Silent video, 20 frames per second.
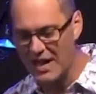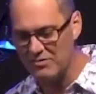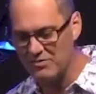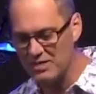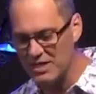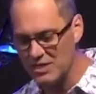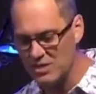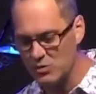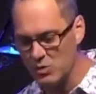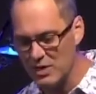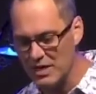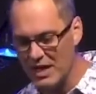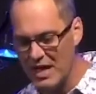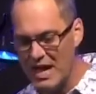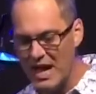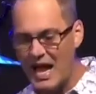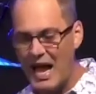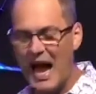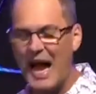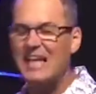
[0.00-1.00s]
next week?
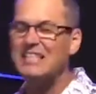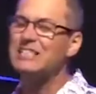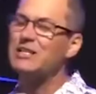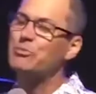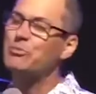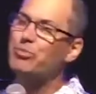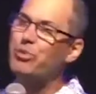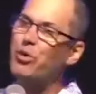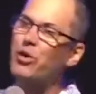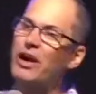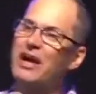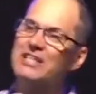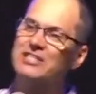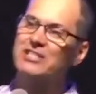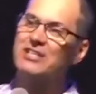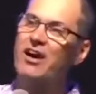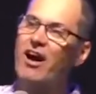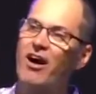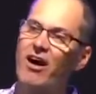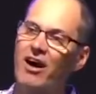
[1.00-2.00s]
I said, praise
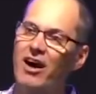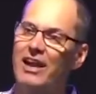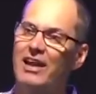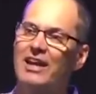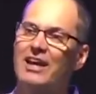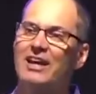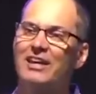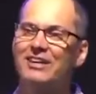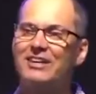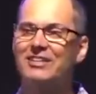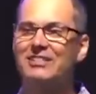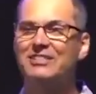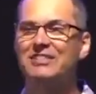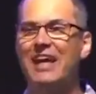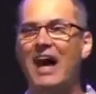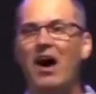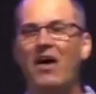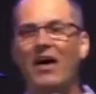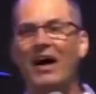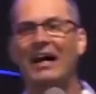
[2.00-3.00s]
God, because
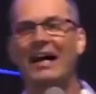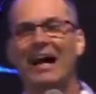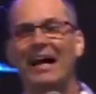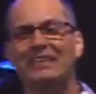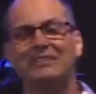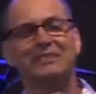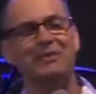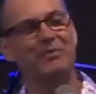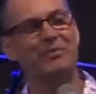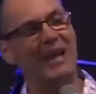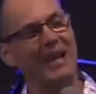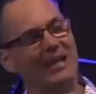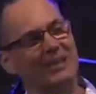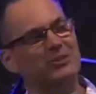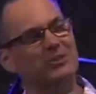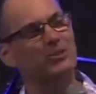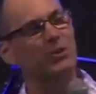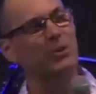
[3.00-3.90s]
now I got some extra